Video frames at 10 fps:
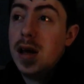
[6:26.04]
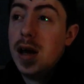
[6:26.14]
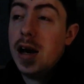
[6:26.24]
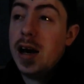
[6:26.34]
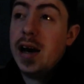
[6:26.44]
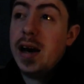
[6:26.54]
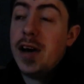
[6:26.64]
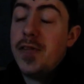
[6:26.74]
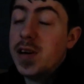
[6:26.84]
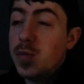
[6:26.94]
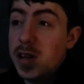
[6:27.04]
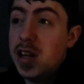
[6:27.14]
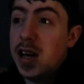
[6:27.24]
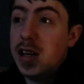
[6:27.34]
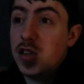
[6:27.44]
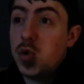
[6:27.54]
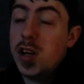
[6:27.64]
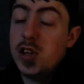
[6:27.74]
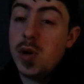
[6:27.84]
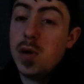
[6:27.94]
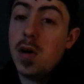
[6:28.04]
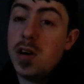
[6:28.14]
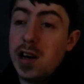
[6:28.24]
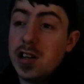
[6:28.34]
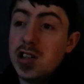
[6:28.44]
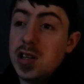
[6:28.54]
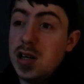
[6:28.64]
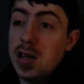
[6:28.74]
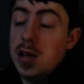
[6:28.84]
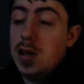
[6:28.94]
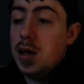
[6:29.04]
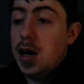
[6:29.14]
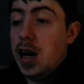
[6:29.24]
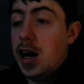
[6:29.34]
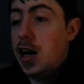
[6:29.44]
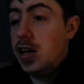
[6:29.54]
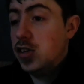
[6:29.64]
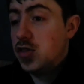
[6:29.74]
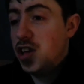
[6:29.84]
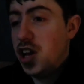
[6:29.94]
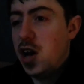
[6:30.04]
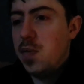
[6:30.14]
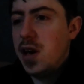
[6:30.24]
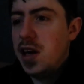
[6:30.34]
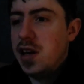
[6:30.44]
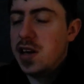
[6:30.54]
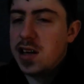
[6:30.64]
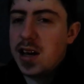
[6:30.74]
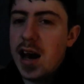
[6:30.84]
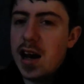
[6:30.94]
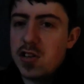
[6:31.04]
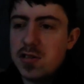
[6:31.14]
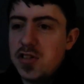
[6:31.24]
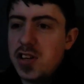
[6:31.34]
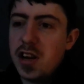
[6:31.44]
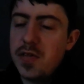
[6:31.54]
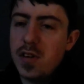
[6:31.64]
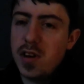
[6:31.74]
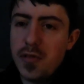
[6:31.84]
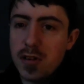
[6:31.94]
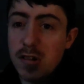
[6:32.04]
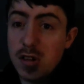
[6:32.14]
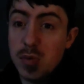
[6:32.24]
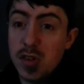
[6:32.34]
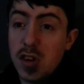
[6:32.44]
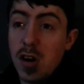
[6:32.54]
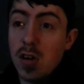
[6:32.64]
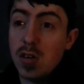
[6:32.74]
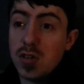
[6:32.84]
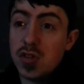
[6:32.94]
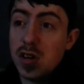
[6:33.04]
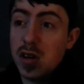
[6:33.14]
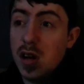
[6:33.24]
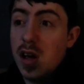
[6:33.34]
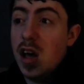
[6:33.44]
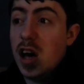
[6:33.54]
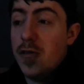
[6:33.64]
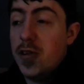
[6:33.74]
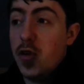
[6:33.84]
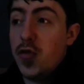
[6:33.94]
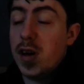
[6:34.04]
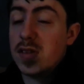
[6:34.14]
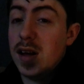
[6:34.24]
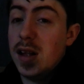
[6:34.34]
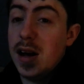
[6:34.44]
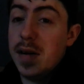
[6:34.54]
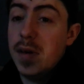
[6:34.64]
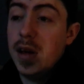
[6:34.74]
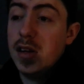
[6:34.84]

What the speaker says: I think we did it in 2021 actually. And it's, you know, me and Kat singing a few different Christmas songs and a few things like that.